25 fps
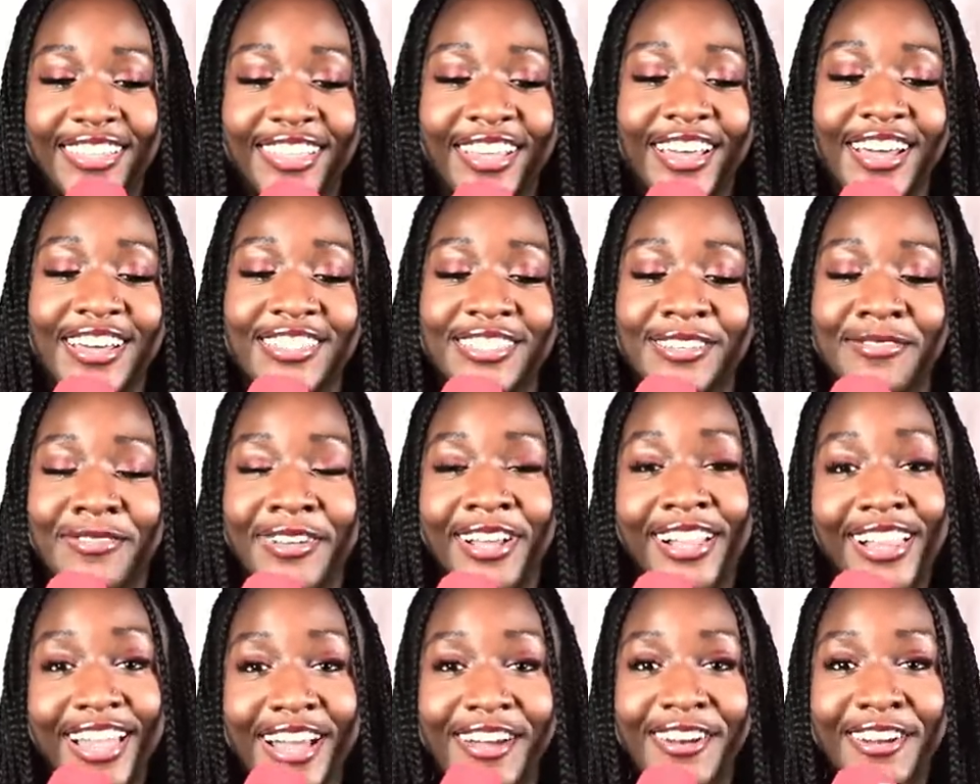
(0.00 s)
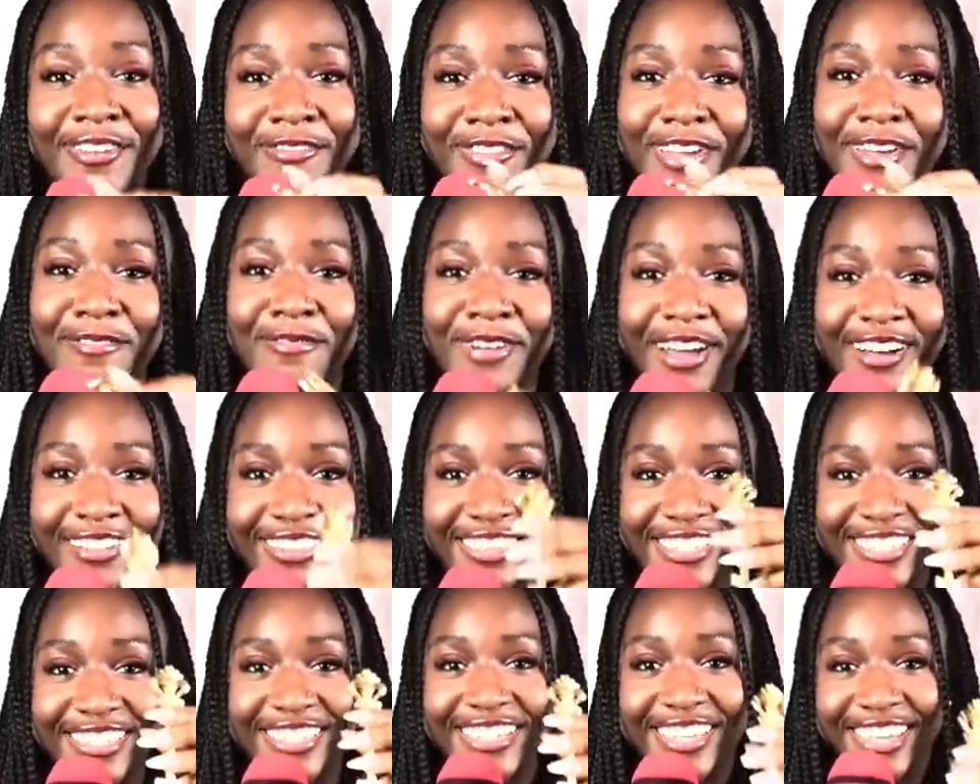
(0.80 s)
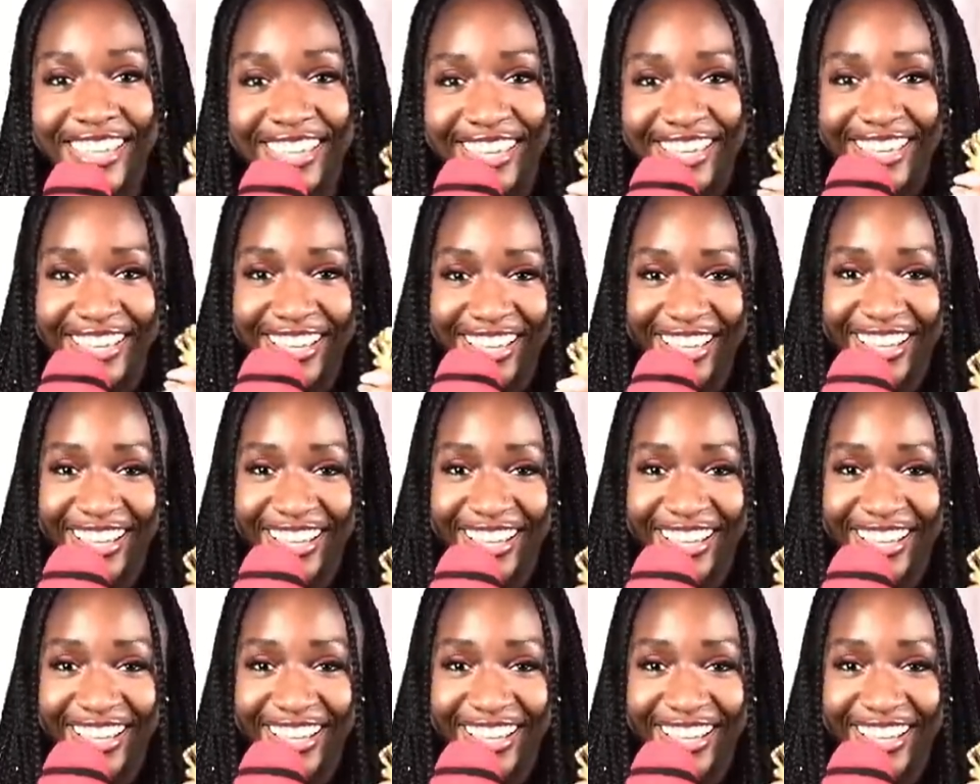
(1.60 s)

The guys have been clowning me about this key